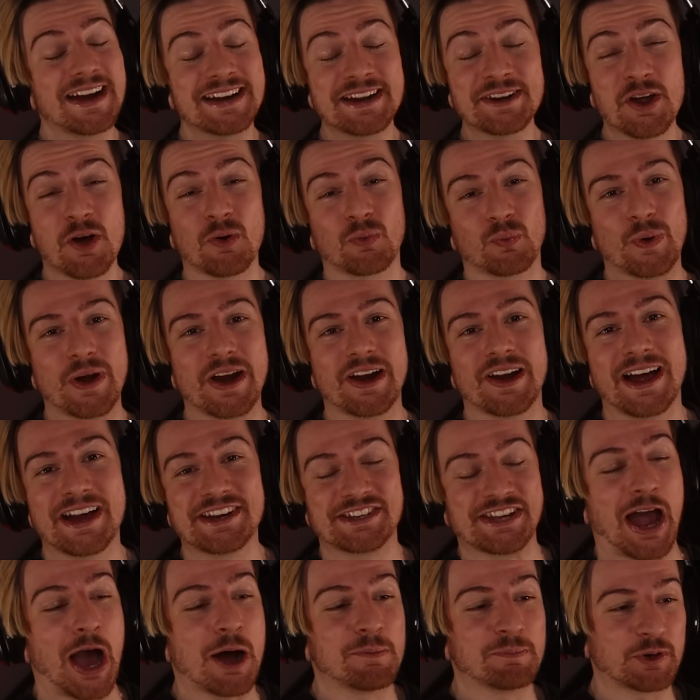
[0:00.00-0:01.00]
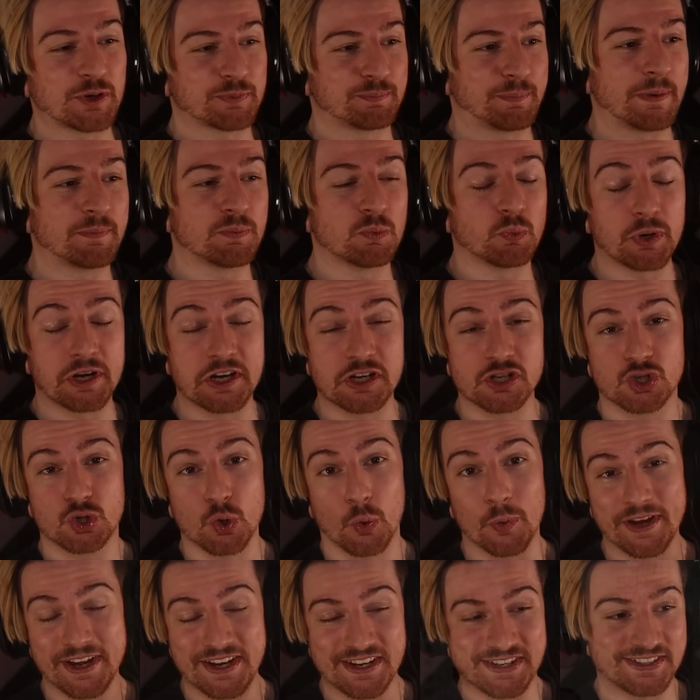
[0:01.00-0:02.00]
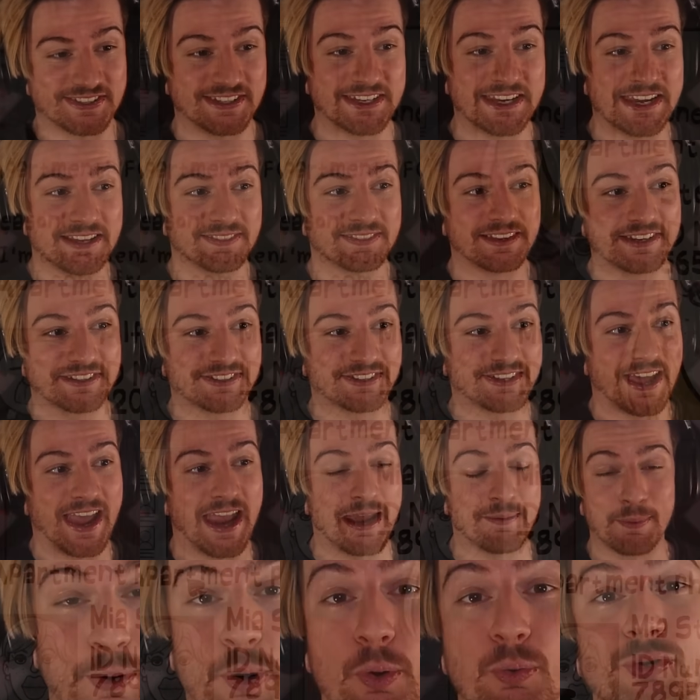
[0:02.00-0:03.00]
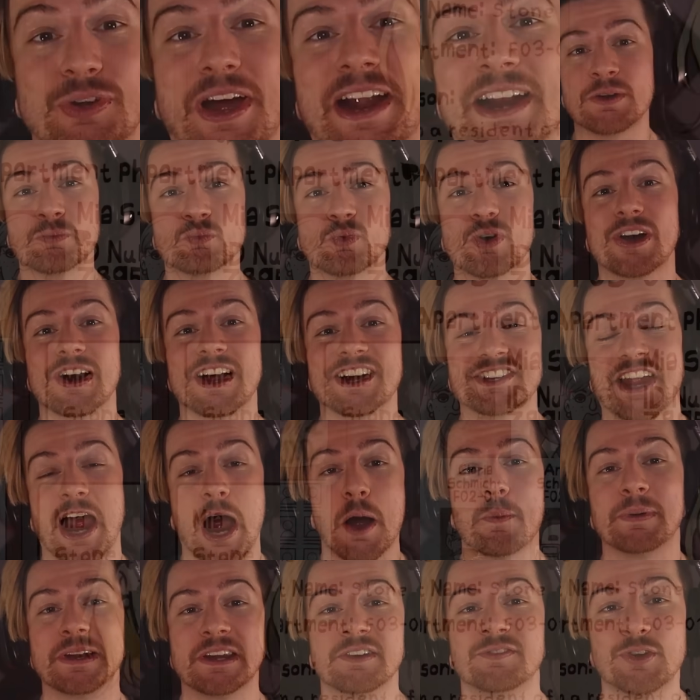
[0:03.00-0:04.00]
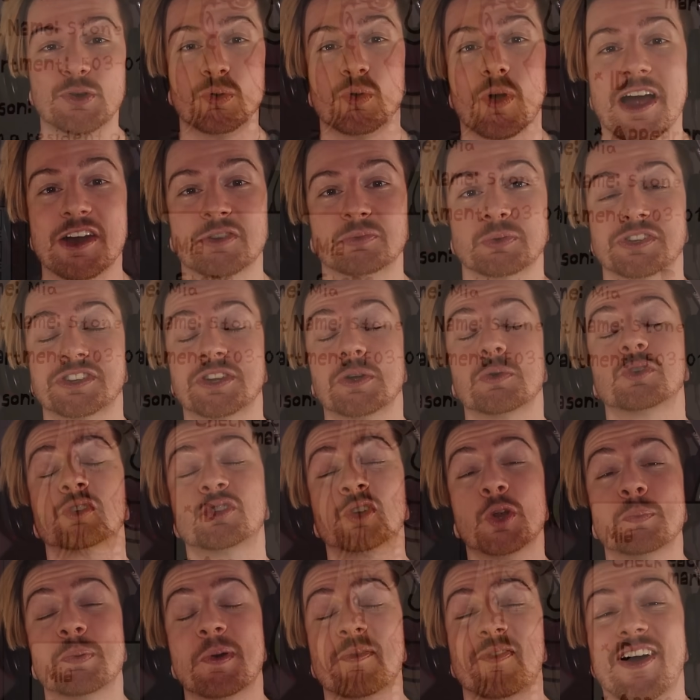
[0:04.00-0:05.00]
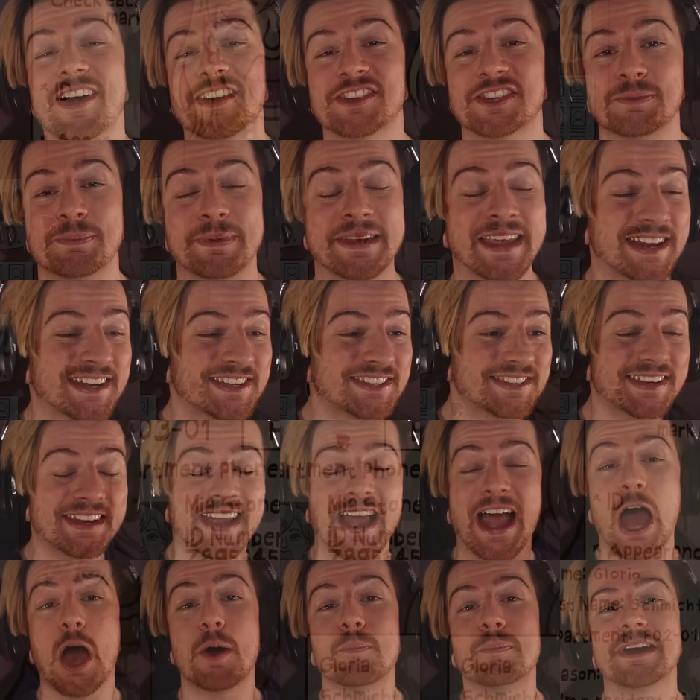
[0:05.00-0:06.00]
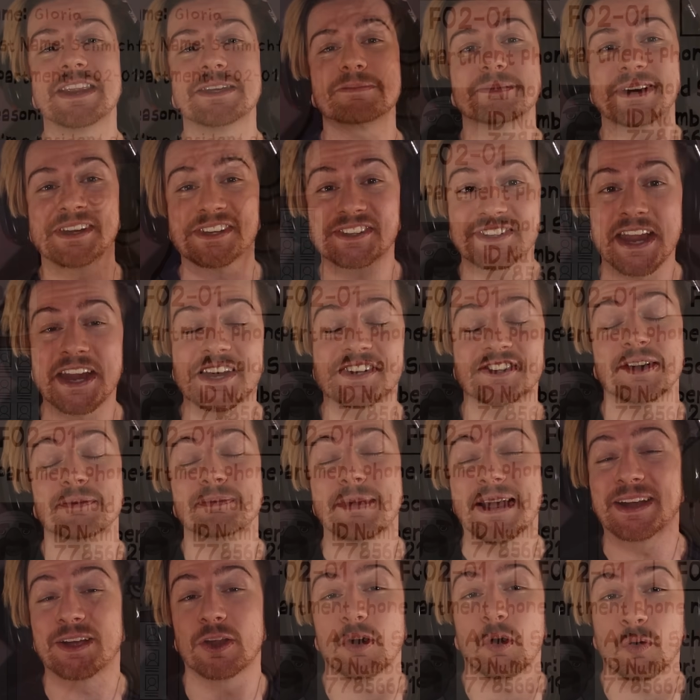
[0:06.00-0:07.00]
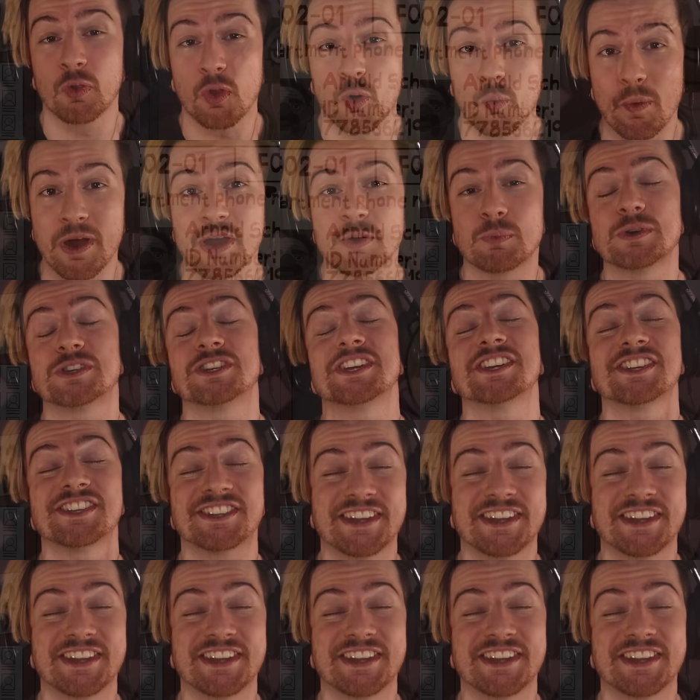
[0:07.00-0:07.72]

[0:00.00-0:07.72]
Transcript: I did not realize how much people would enjoy seeing this game. And also, I didn't realize how many of you guys were still supervising me and seeing how many mistakes I make along the way, which is